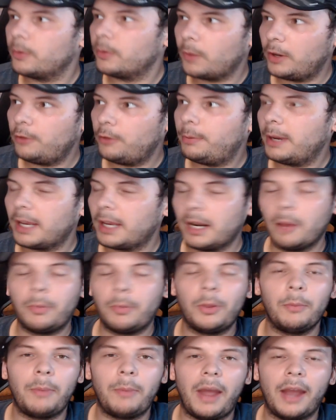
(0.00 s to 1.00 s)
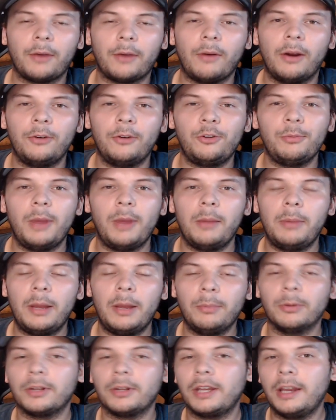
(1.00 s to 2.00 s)
The rain's picking up in the background, as you may be
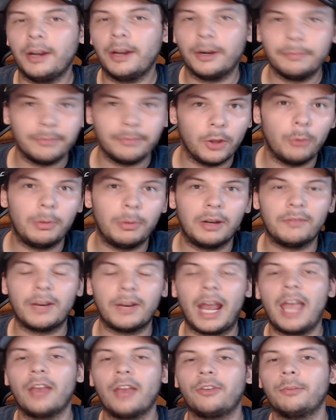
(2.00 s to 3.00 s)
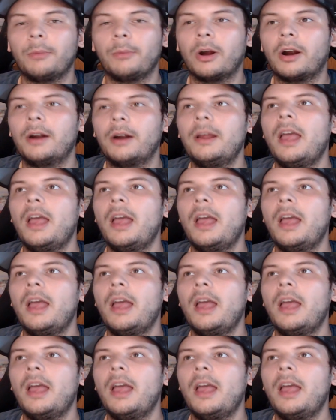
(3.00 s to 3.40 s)
able to hear. A little bit of an ASMR.